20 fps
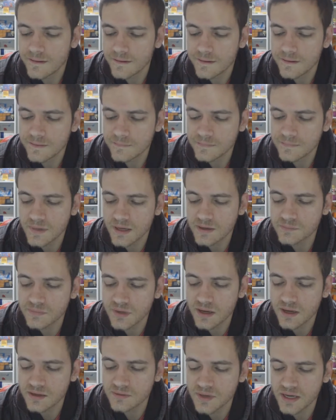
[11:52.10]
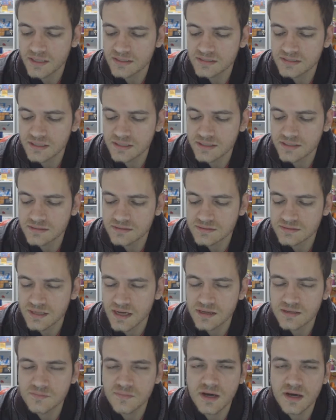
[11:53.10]
I basically
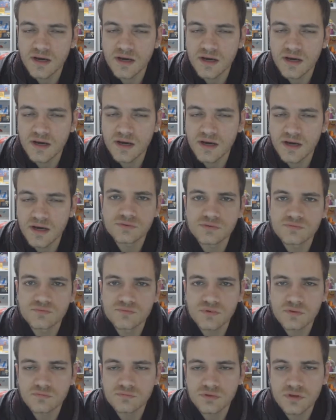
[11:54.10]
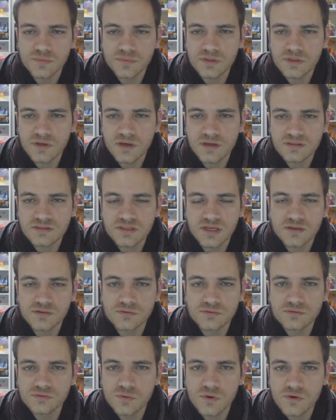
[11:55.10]
started my adulthood from probably like 10
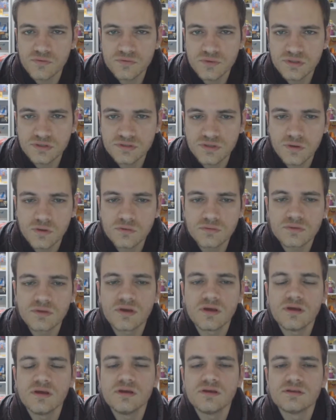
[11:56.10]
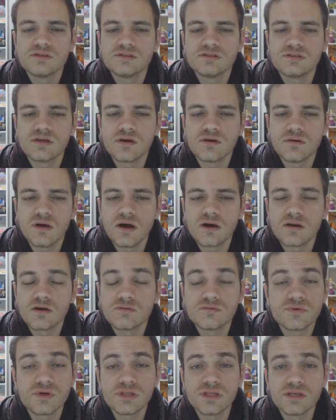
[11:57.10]
or 12 years old. So I
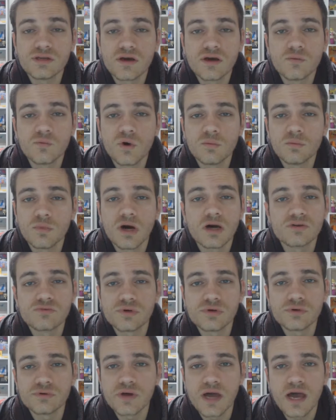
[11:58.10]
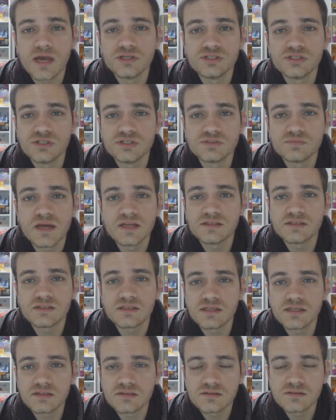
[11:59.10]
don't really know what my real age is
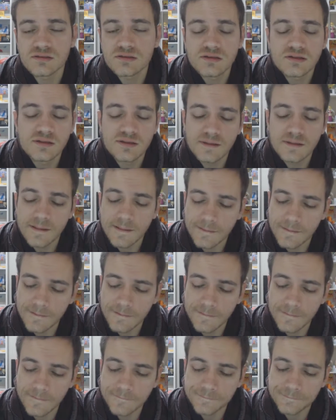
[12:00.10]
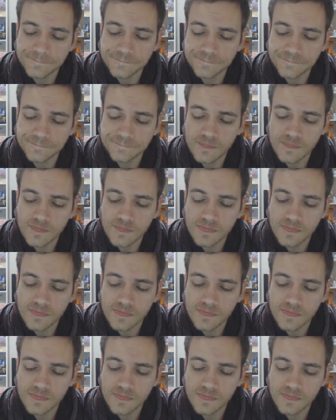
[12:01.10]
mentally. And,